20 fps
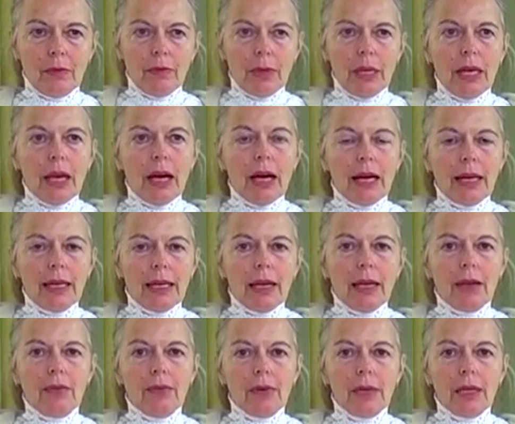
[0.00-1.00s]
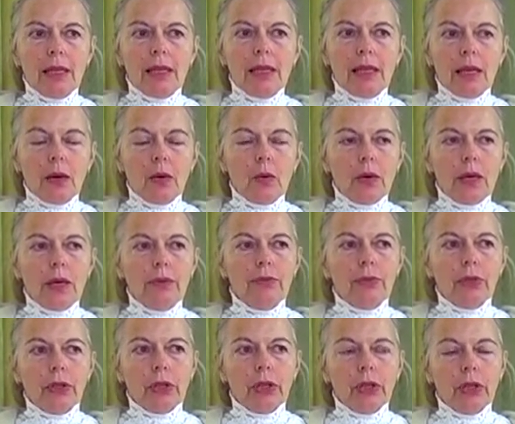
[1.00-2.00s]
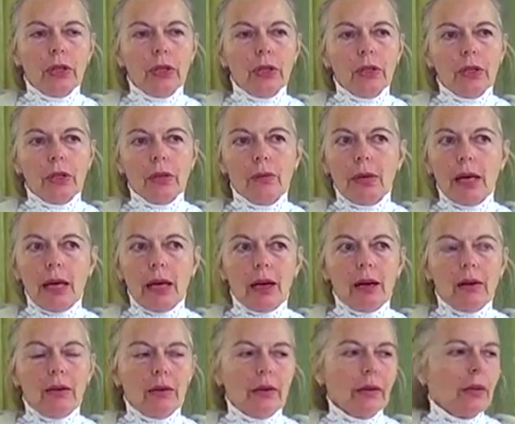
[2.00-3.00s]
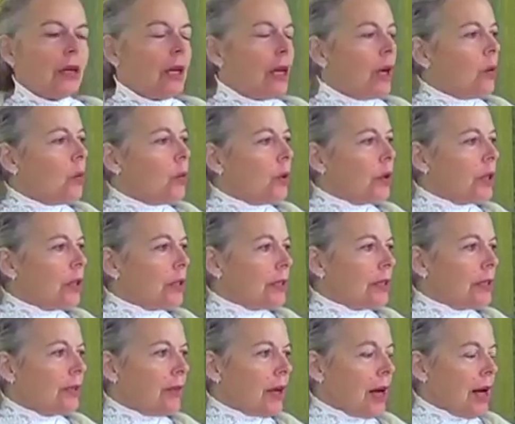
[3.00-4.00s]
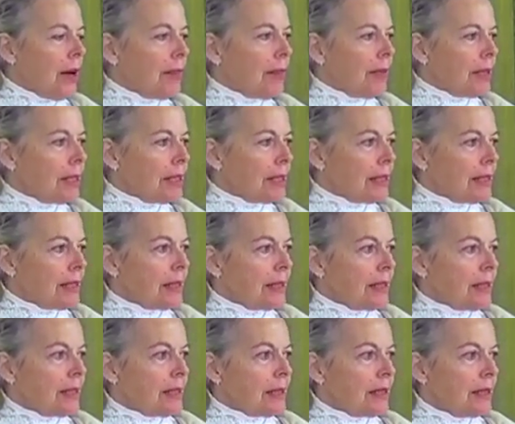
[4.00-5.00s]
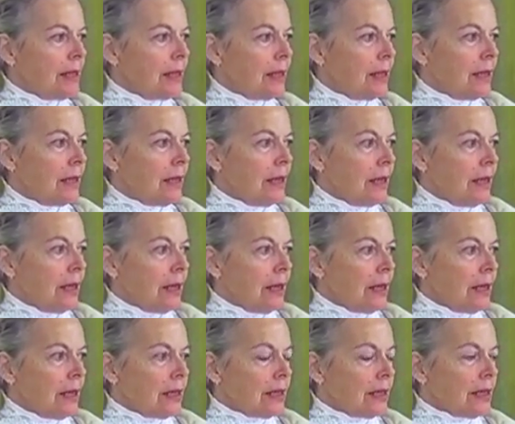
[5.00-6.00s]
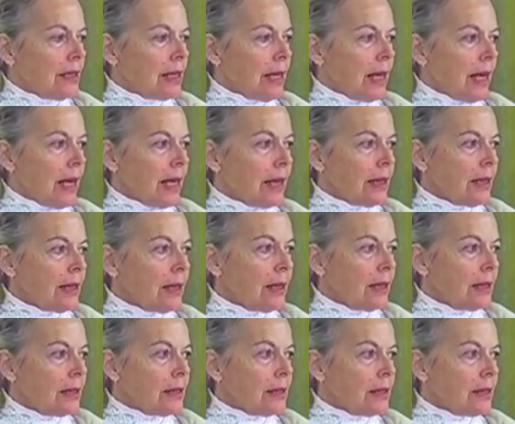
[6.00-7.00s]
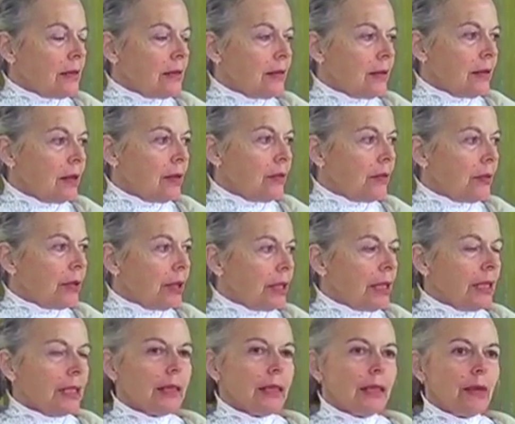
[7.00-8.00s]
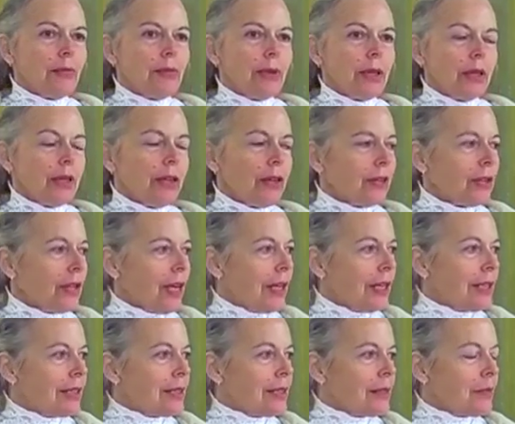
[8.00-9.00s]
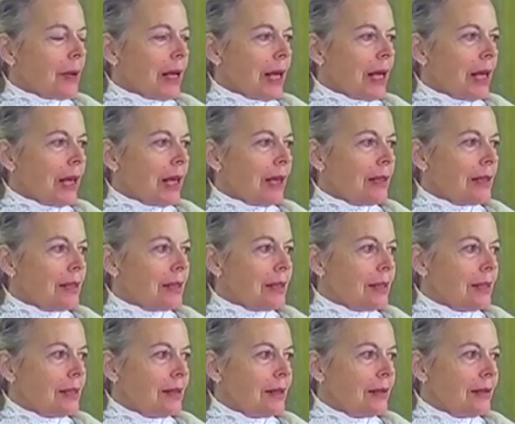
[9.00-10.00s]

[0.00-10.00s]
Beyond everything we've learned about a world of opposites is that is completely pure like space.